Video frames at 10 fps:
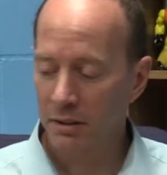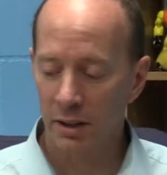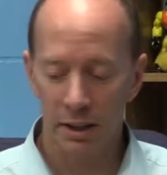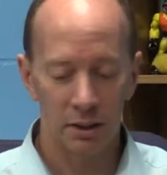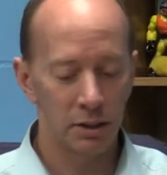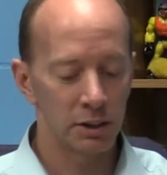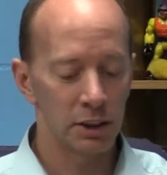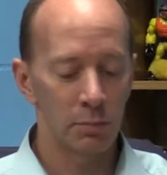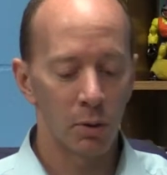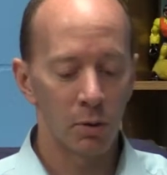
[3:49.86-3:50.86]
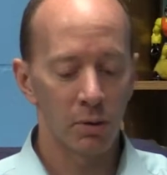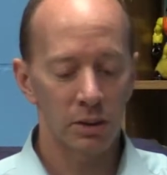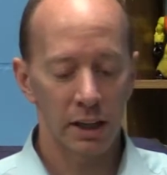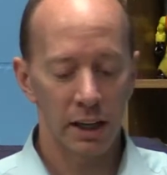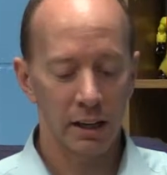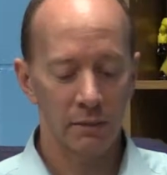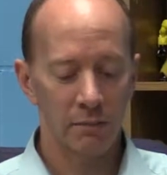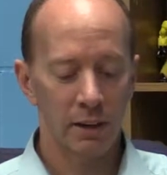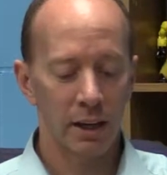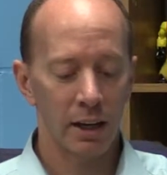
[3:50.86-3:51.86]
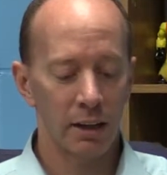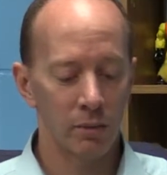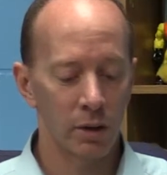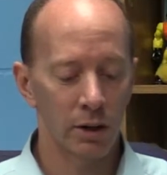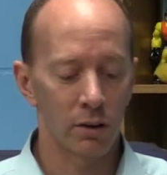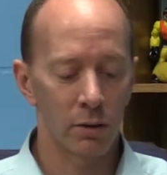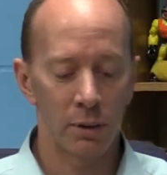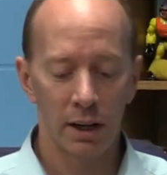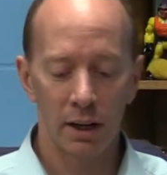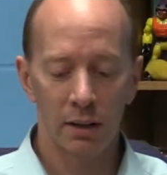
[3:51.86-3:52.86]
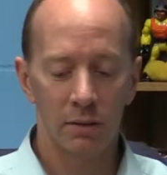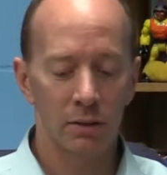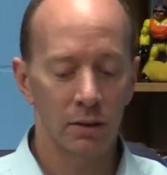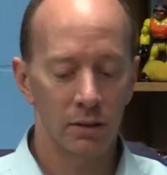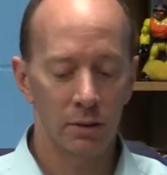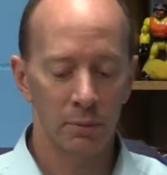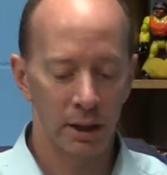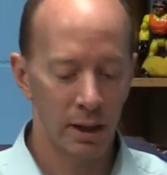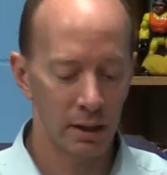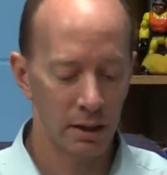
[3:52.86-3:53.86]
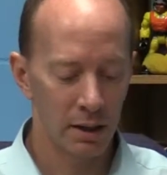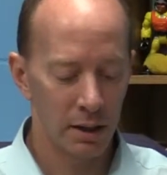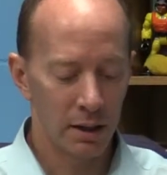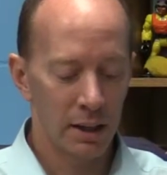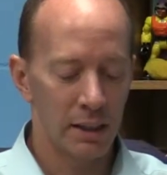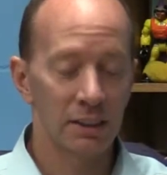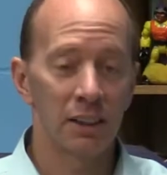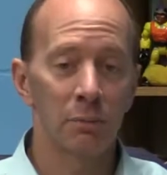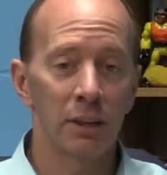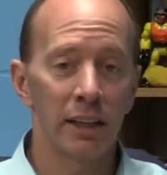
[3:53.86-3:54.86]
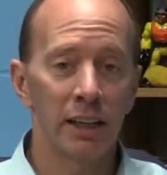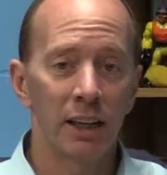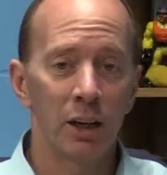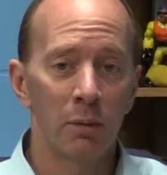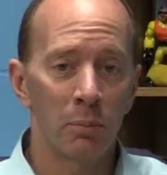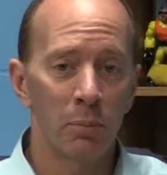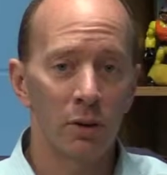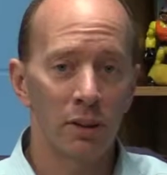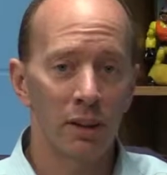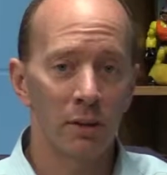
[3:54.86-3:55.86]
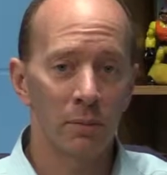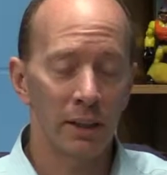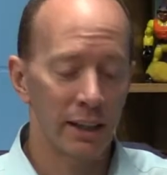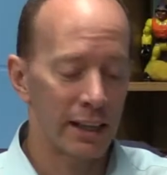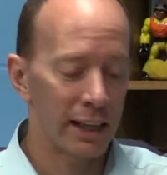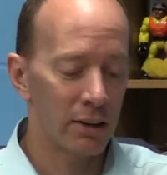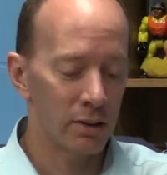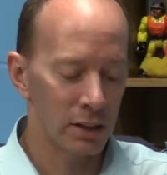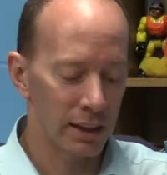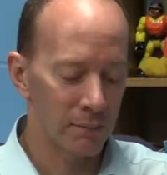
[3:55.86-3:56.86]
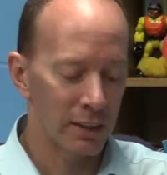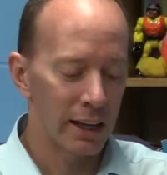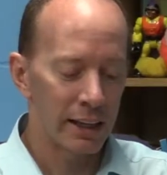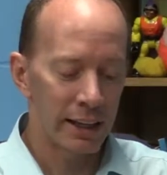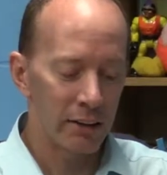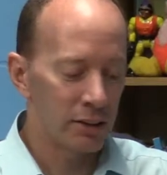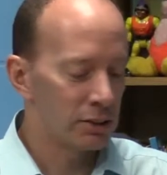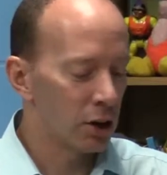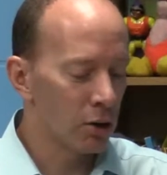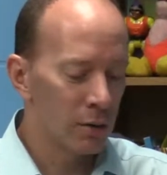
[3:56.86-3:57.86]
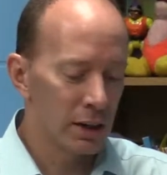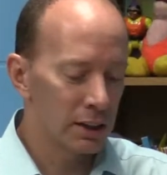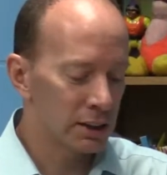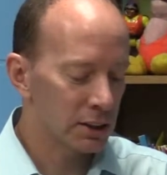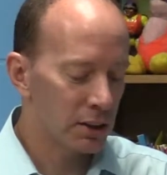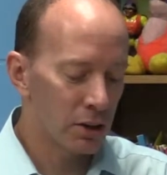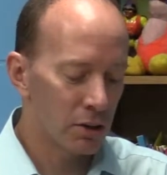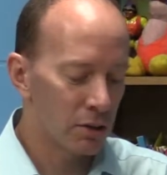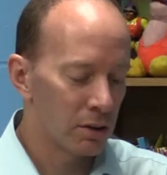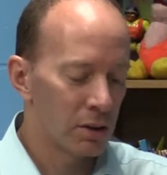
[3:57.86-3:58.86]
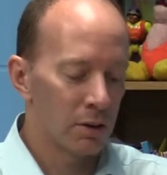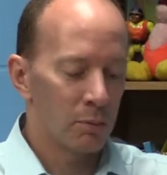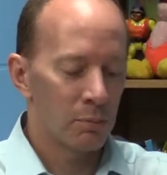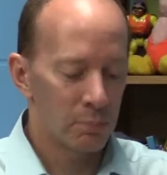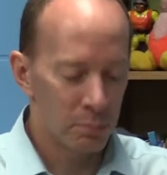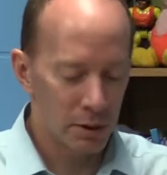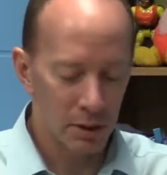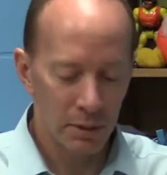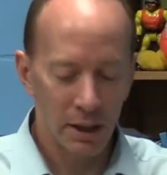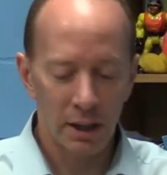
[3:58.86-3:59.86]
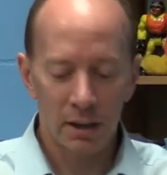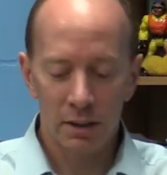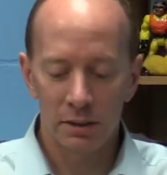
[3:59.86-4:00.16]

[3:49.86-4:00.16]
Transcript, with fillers: I can use these bowls again. I have one group here, one group there, and simply put them equally. Now you don't want to just go put them here